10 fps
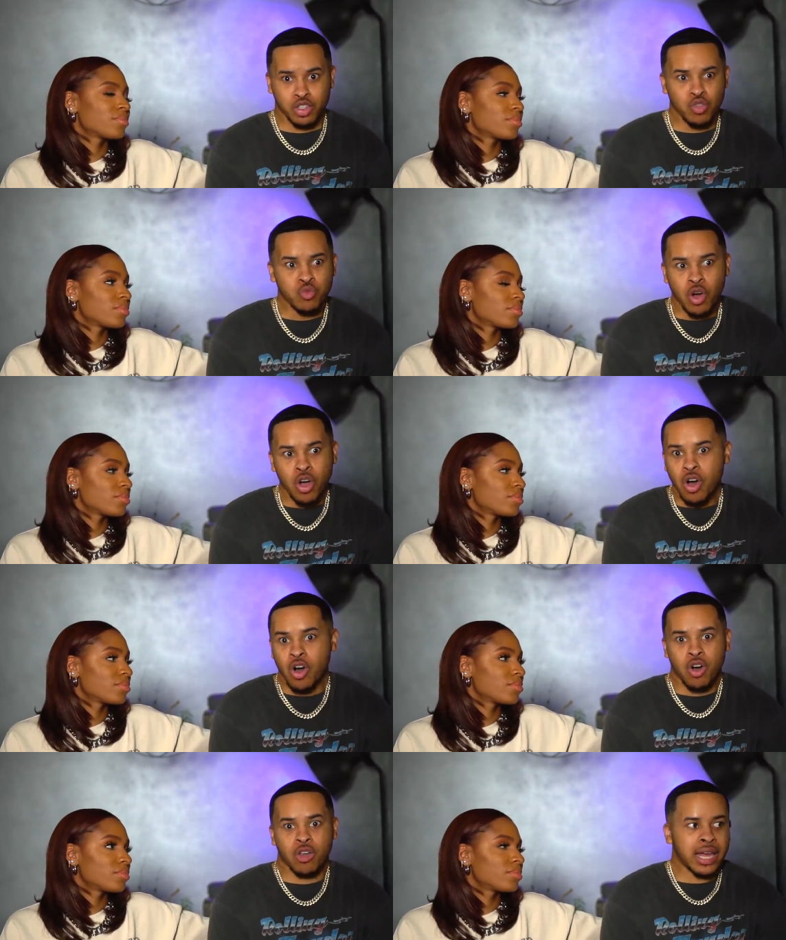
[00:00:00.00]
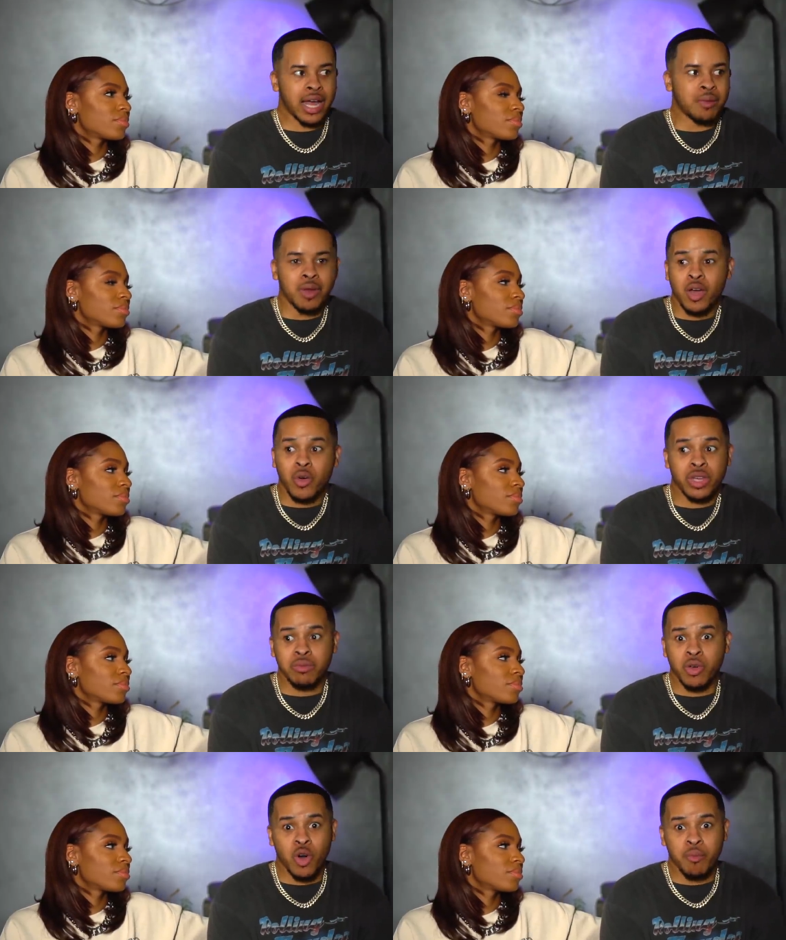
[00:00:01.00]
Speaker 1: you wrong. Like I'm not gonna
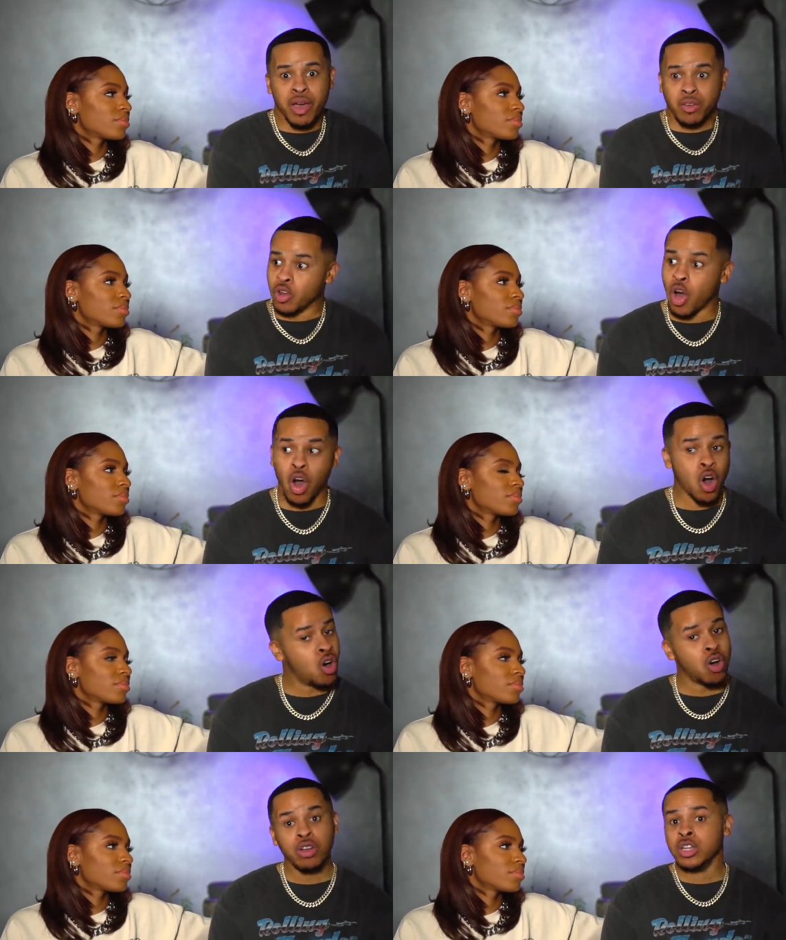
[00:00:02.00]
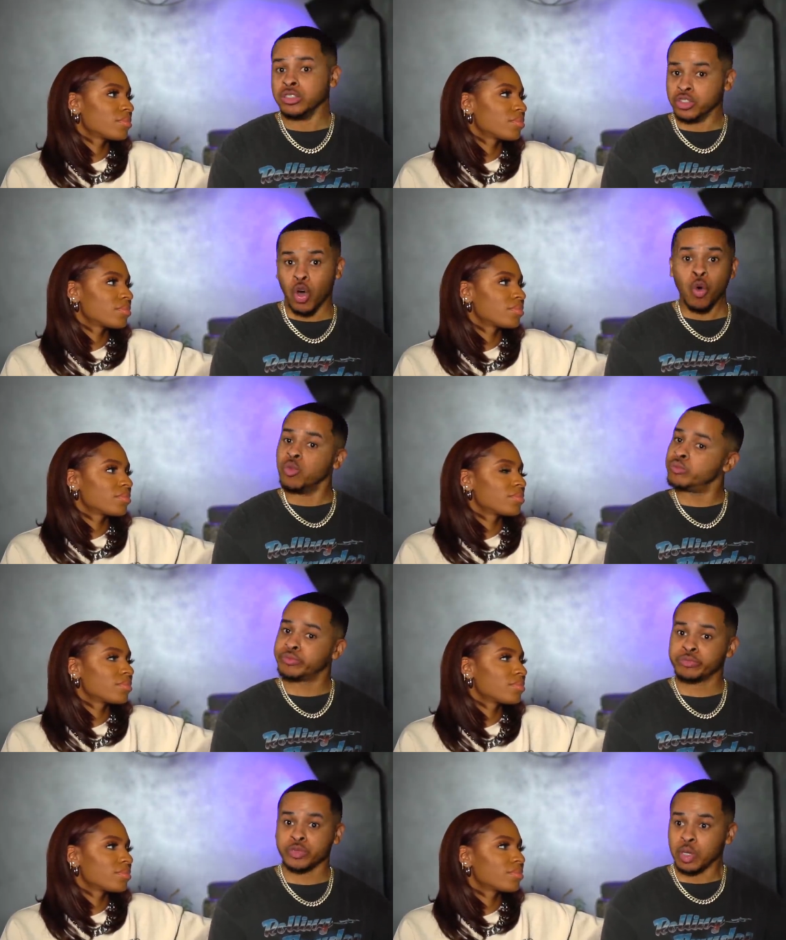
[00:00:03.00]
keep going back. No,
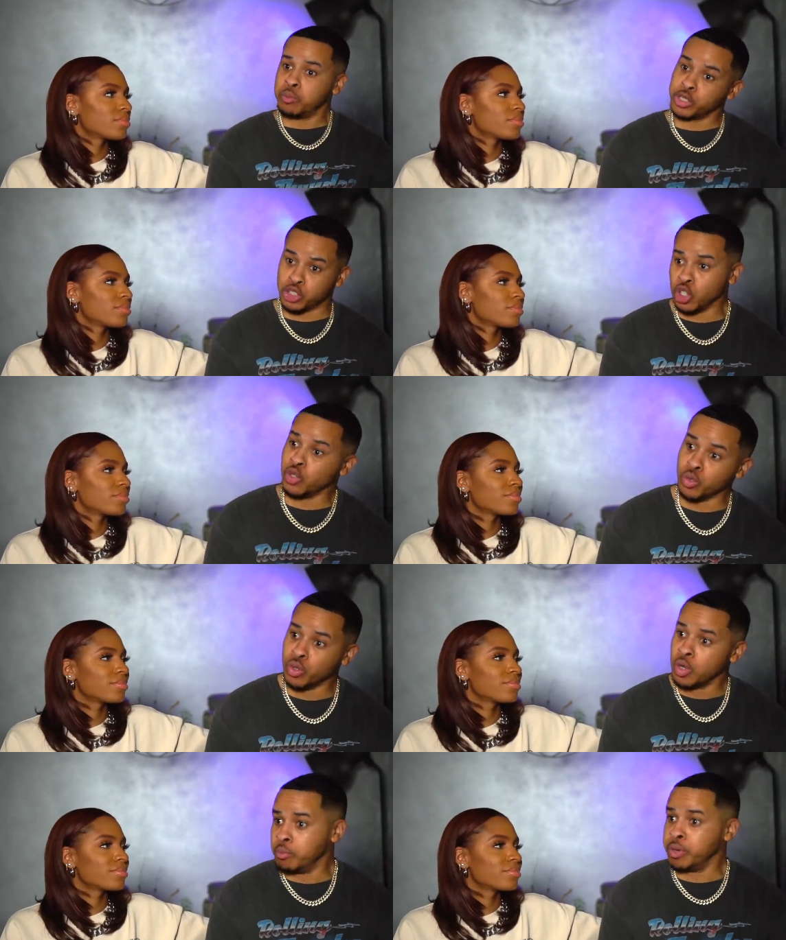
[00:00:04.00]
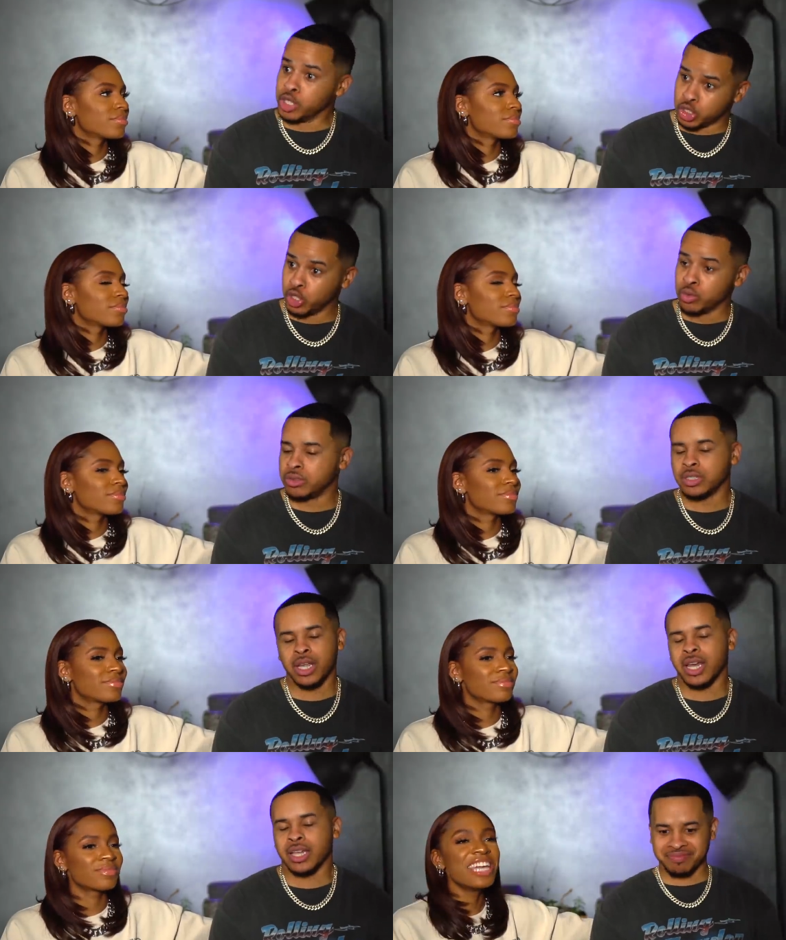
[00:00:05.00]
nope. But you, but you
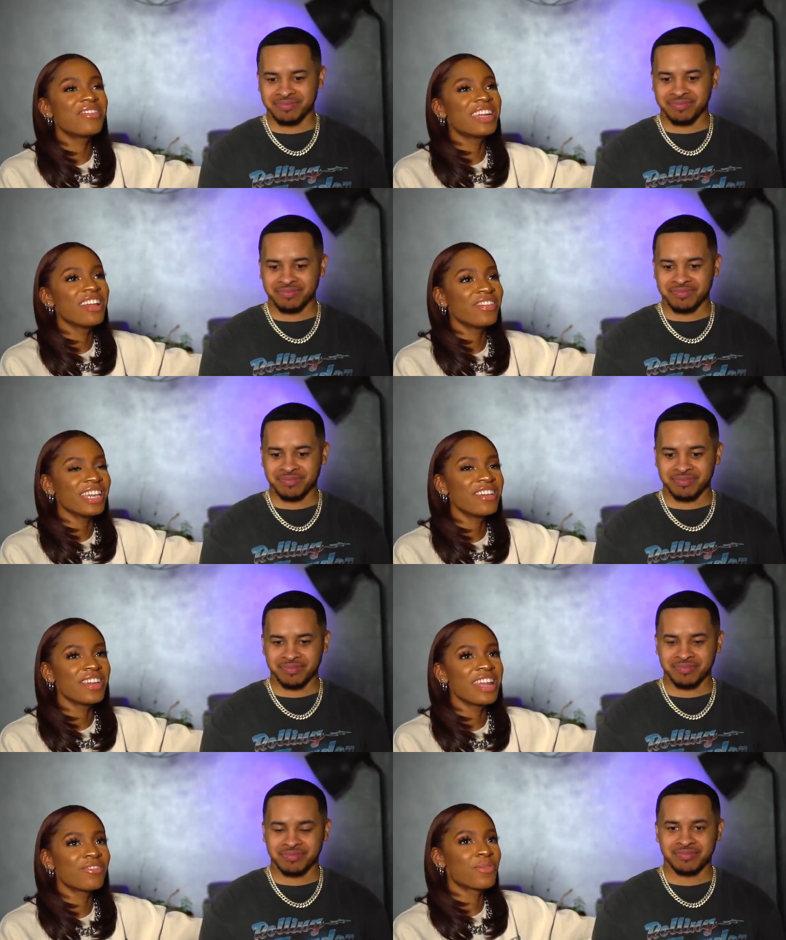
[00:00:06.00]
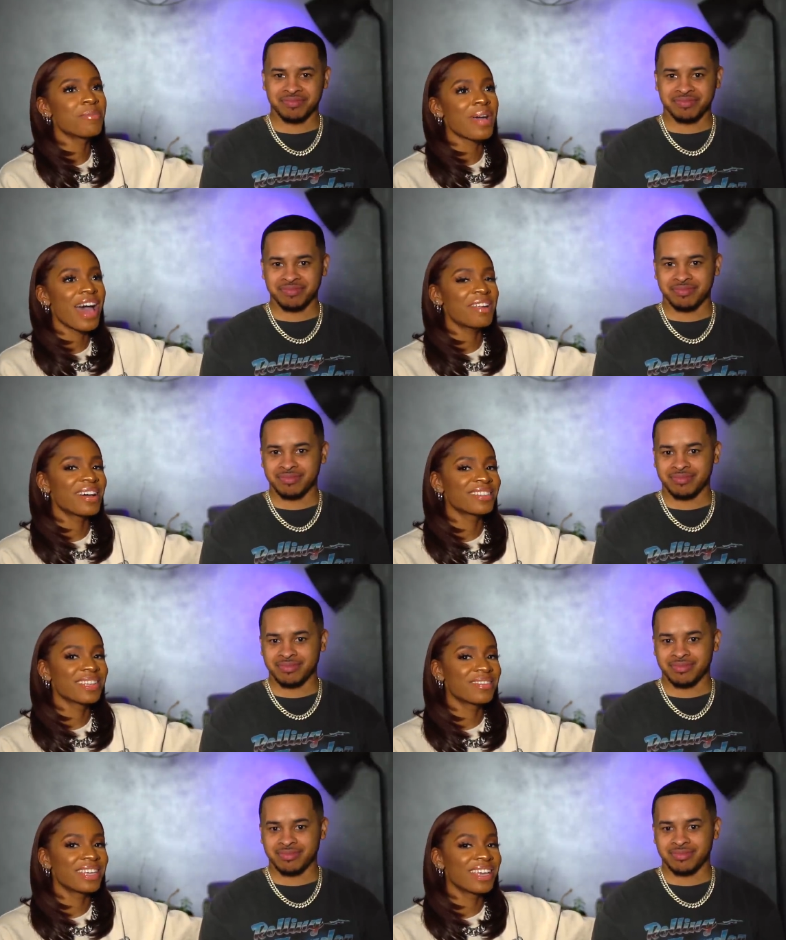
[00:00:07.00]
like
Speaker 2: even if even if we're mad
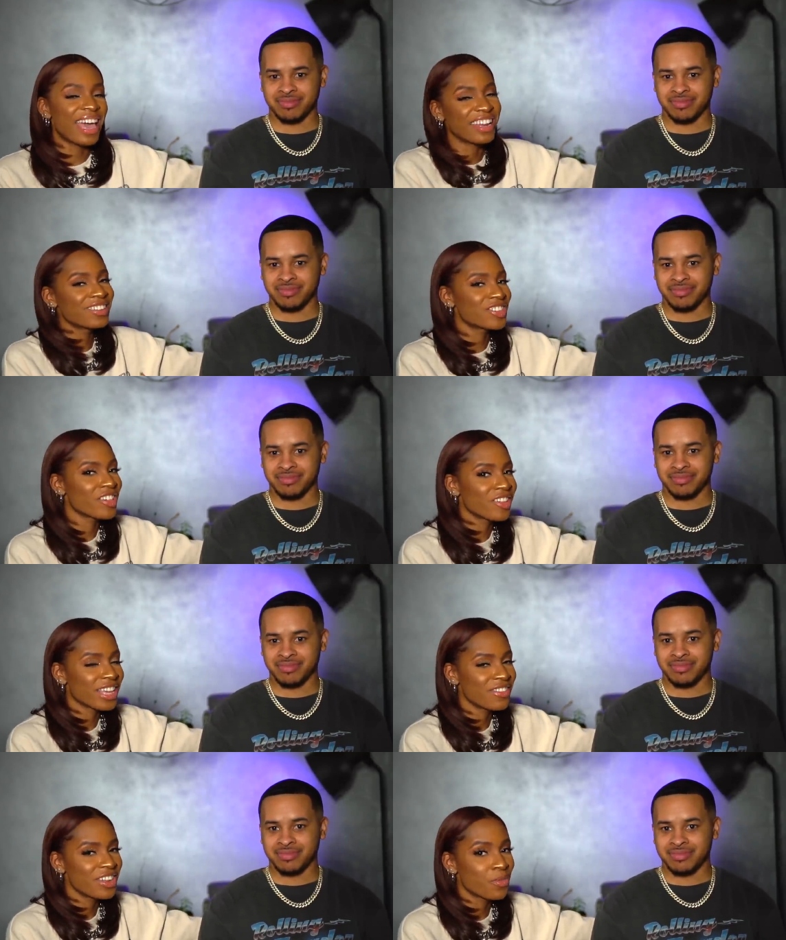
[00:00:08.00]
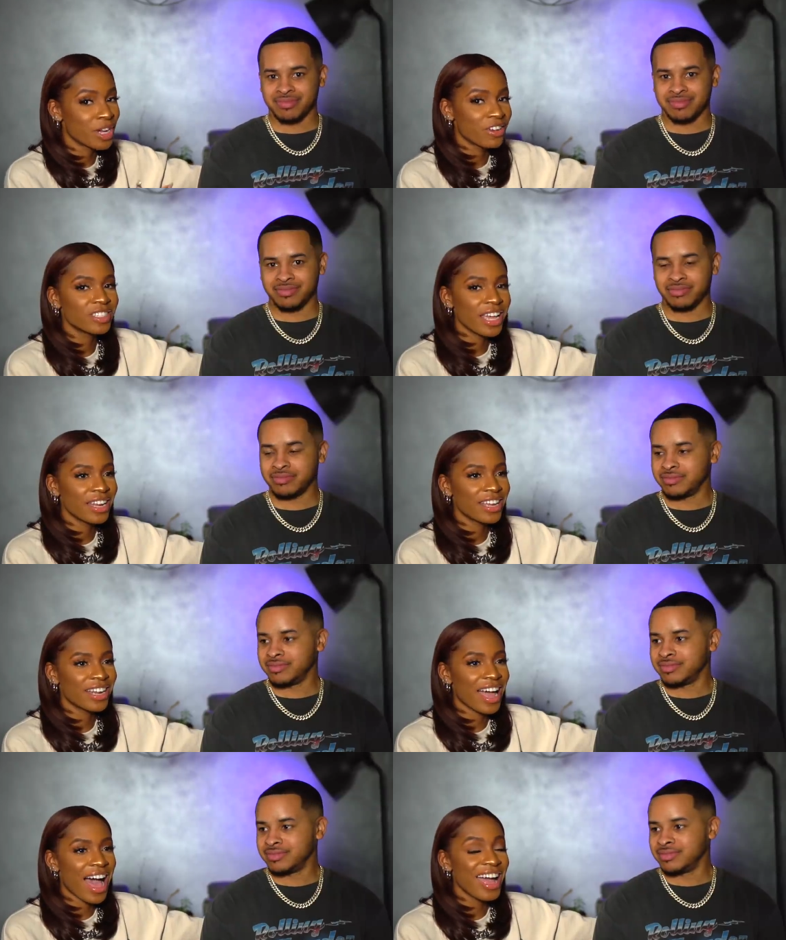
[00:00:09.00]
about something at each other, like even if we're
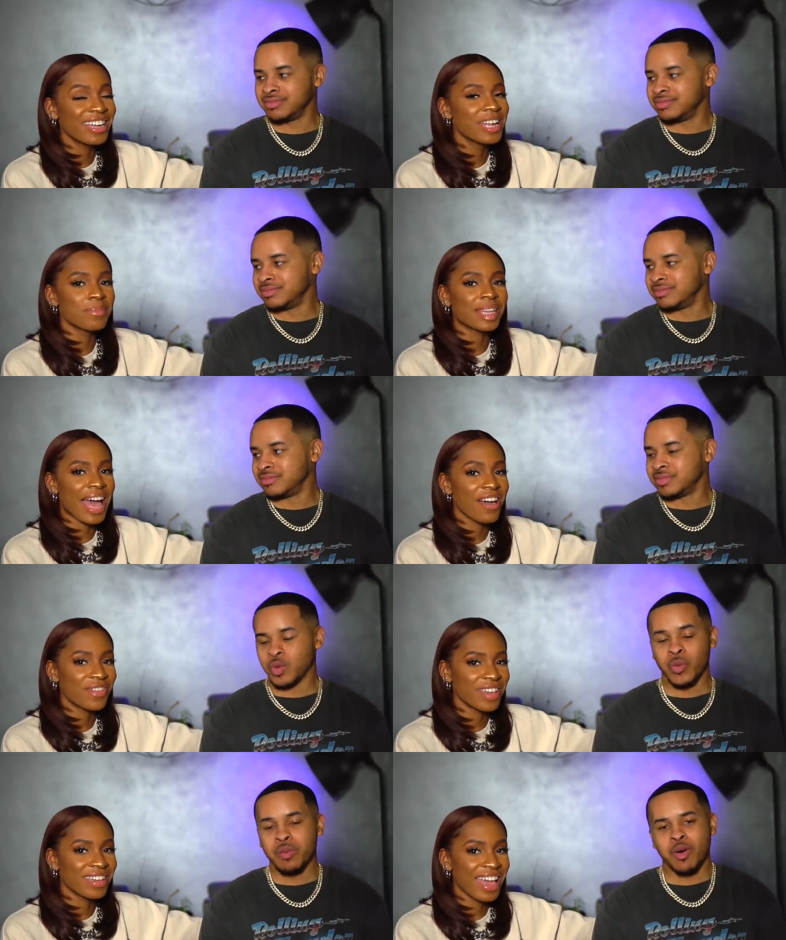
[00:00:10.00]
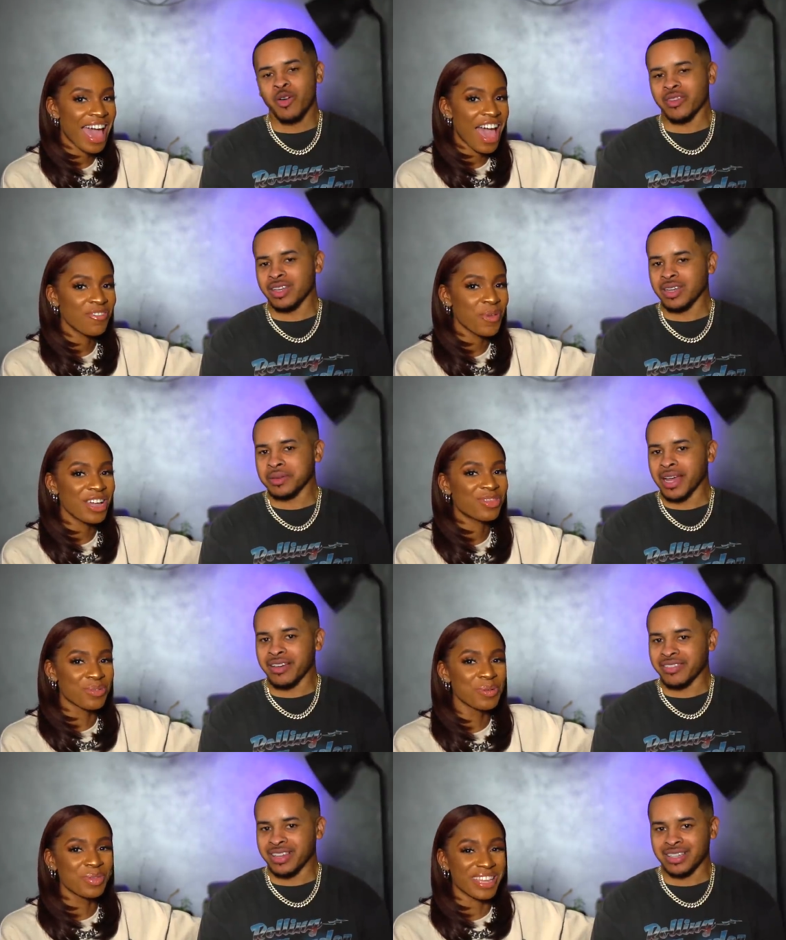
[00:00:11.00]
irritated, I end up laughing. We both halfway laughing. through